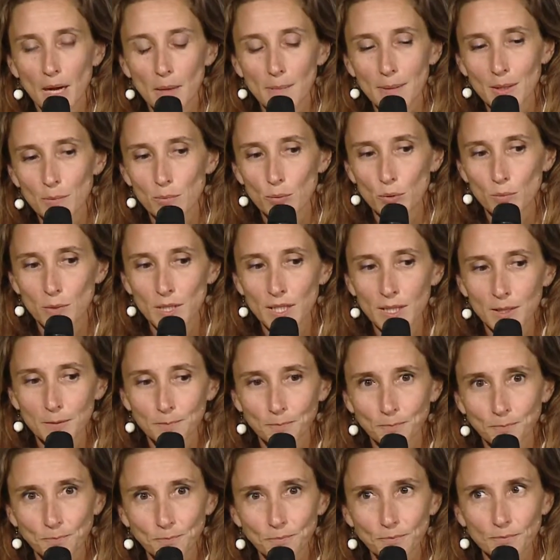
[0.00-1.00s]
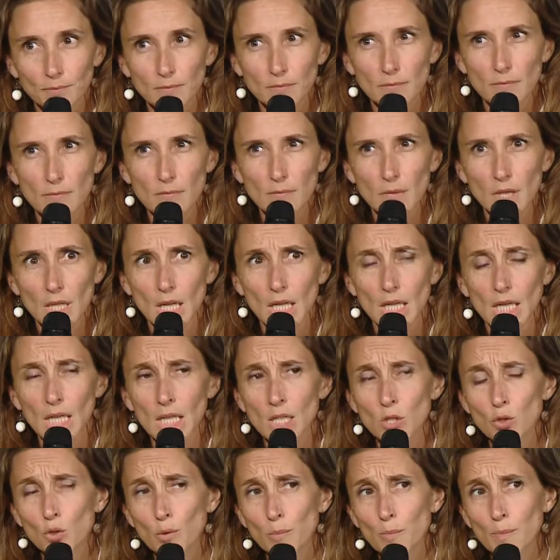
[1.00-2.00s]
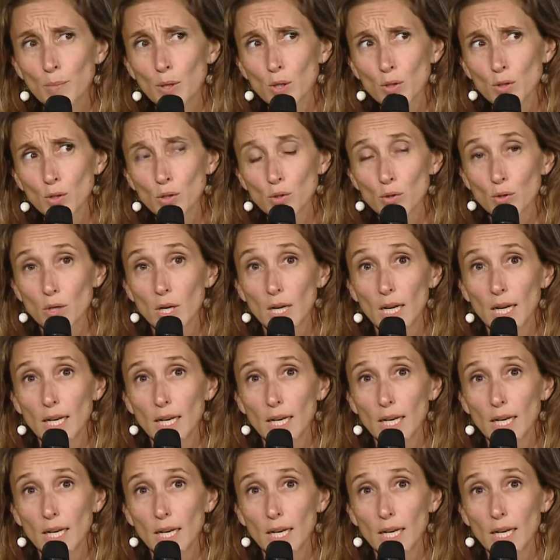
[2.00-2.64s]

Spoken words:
marketing and in clients' relationship.